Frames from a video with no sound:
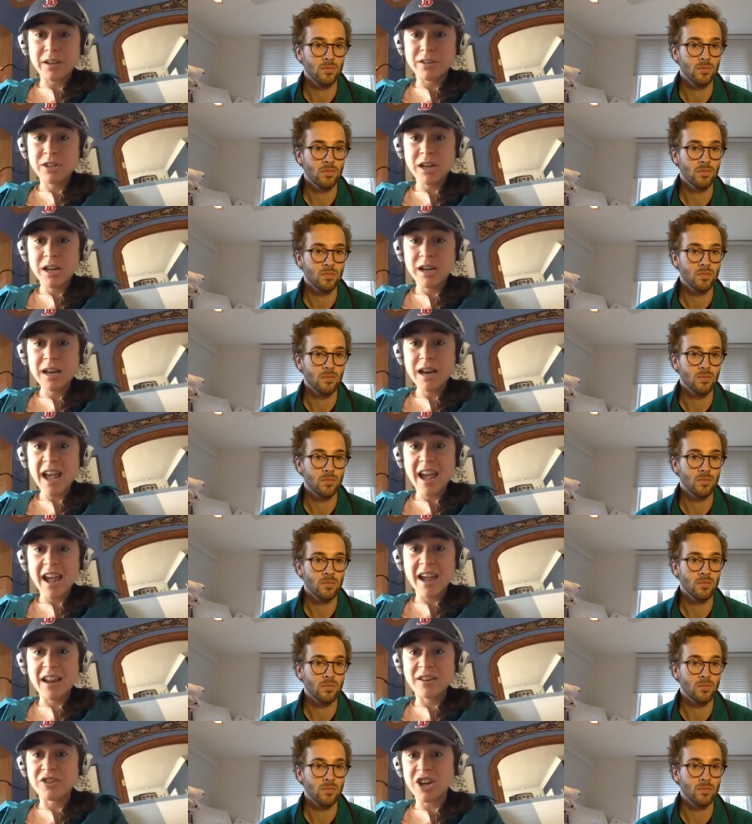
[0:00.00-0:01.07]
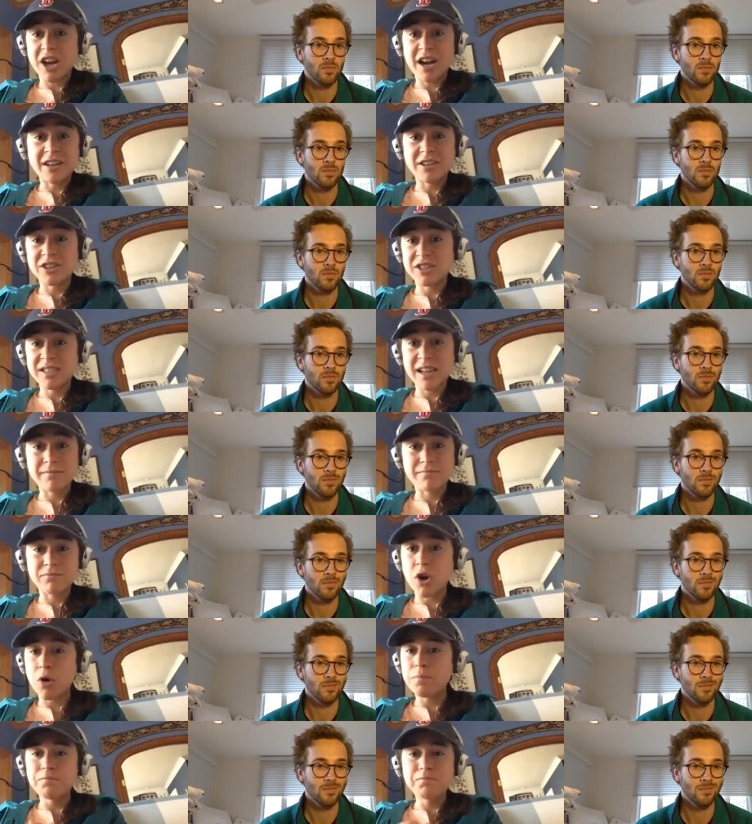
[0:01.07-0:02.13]
Speaker 1: shit and jon just said
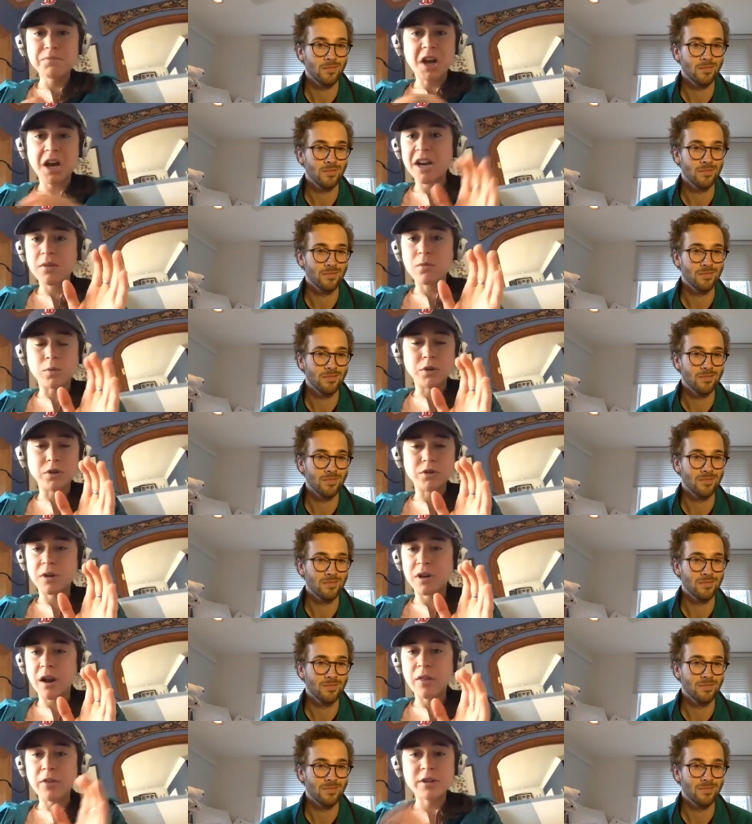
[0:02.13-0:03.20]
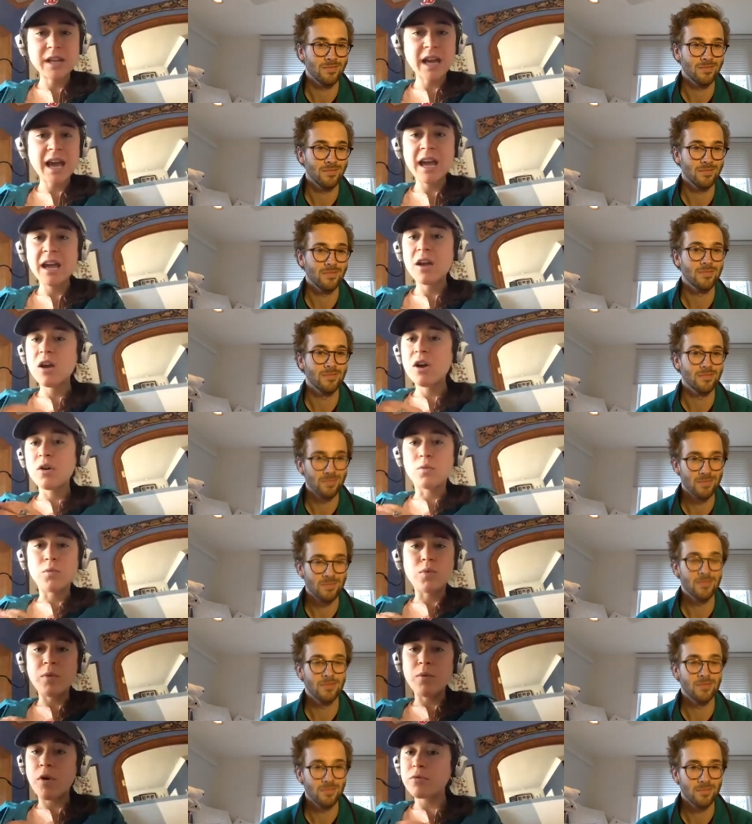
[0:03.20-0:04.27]
nope cut it we'll do it another day
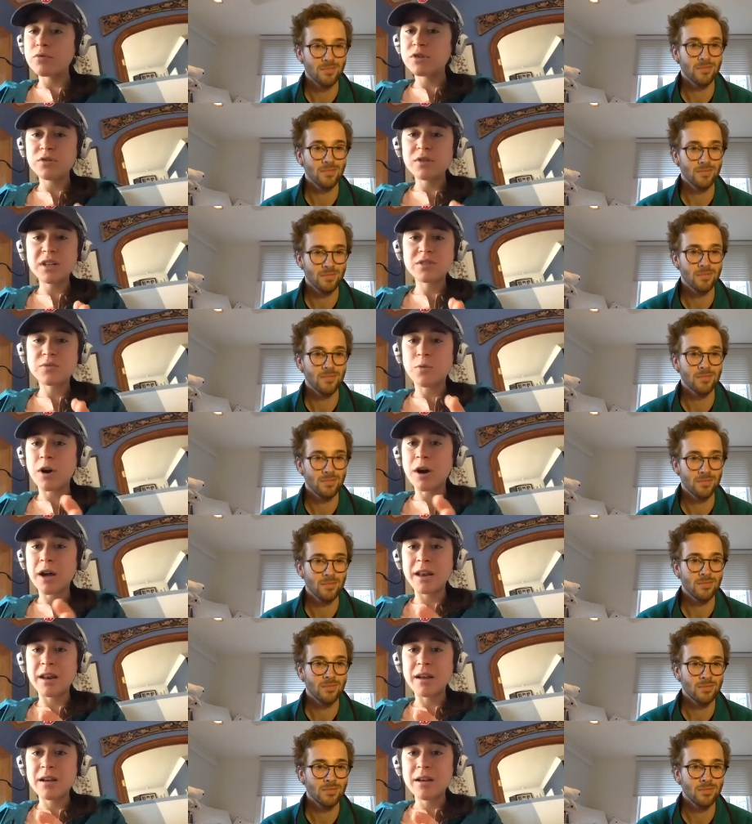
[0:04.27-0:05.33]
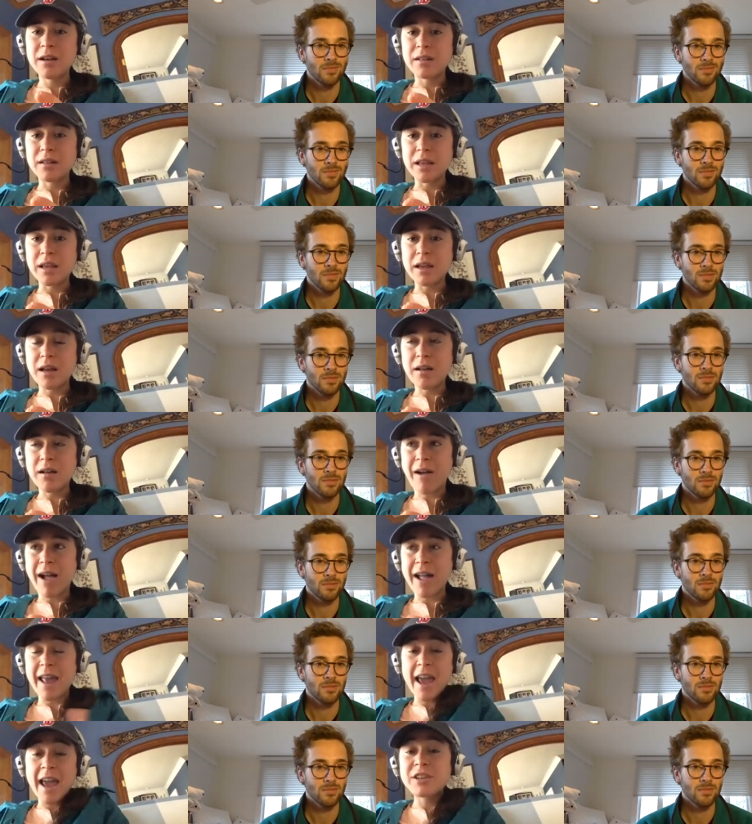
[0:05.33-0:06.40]
we won't do this one like
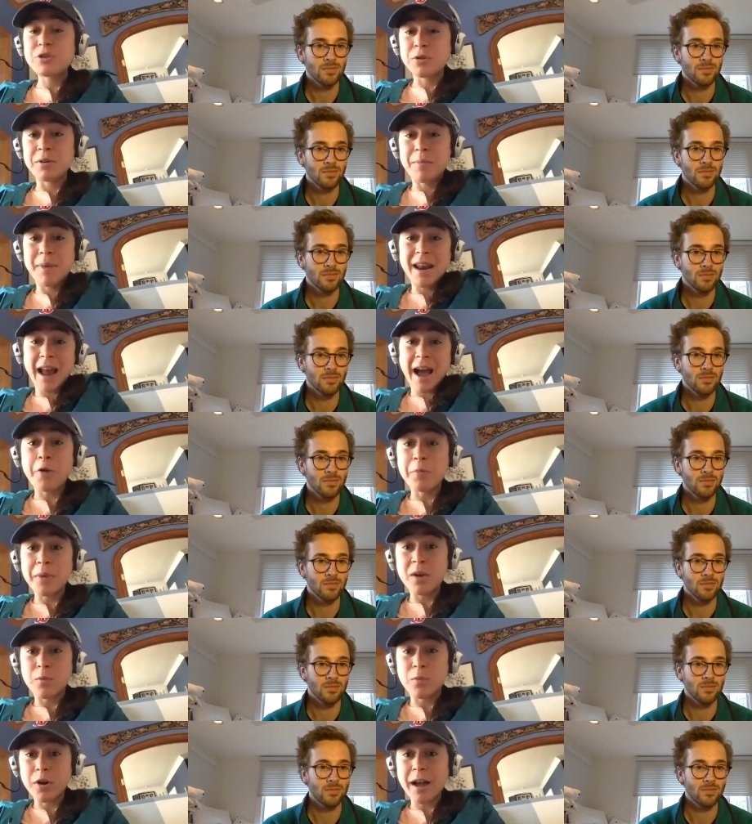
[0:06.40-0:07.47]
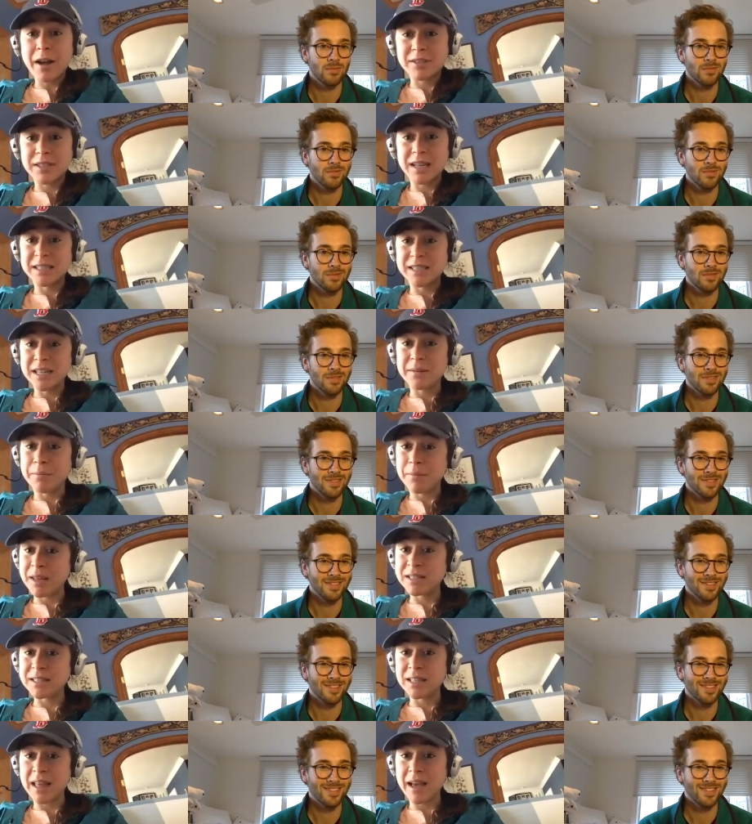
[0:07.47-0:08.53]
I hate to admit how many workouts I did
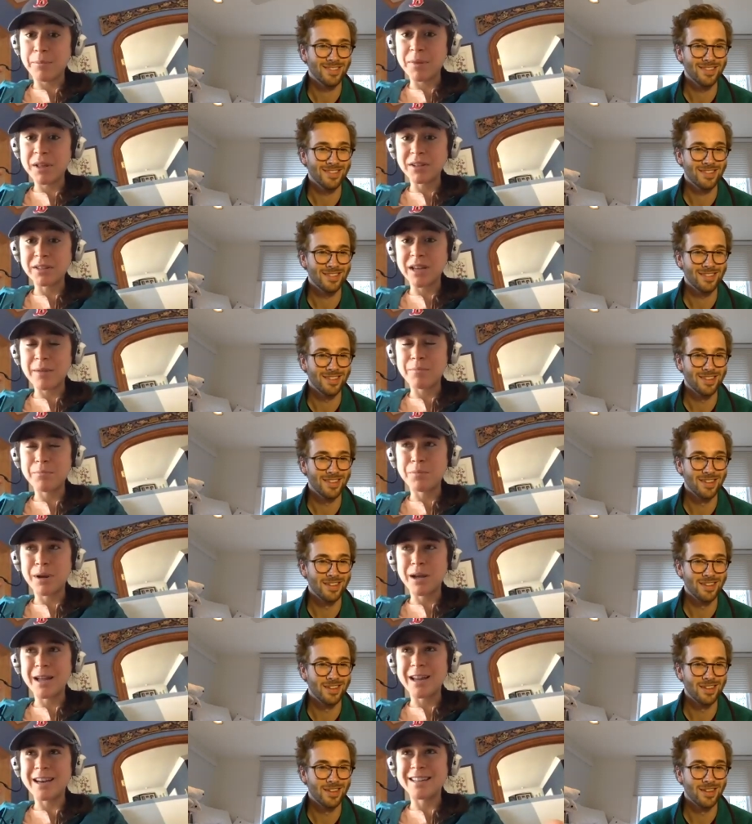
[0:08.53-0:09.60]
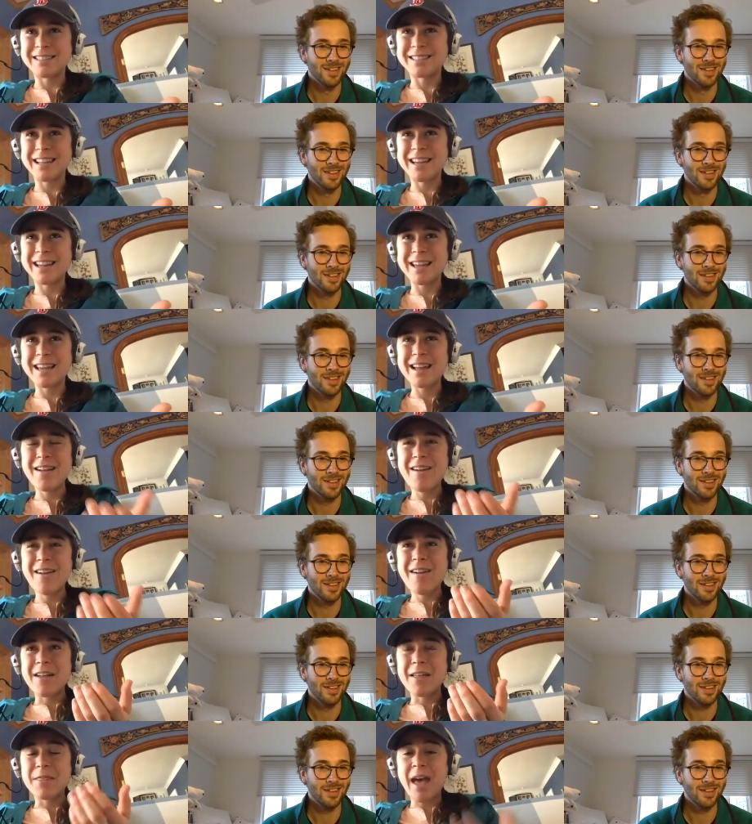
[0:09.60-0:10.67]
miss in that buildup, but it's like
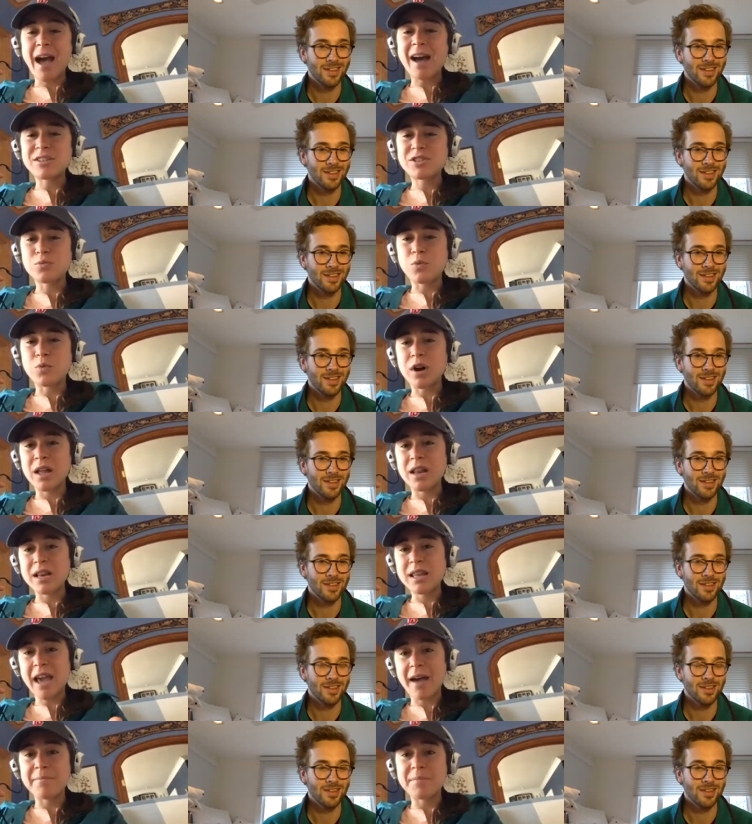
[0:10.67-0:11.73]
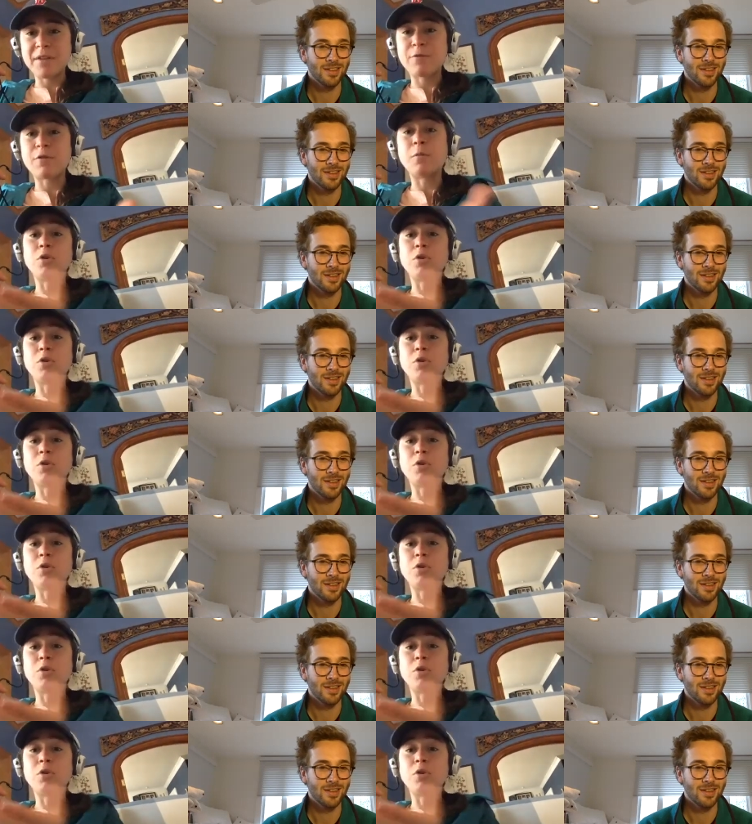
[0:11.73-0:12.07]
that's what kept me from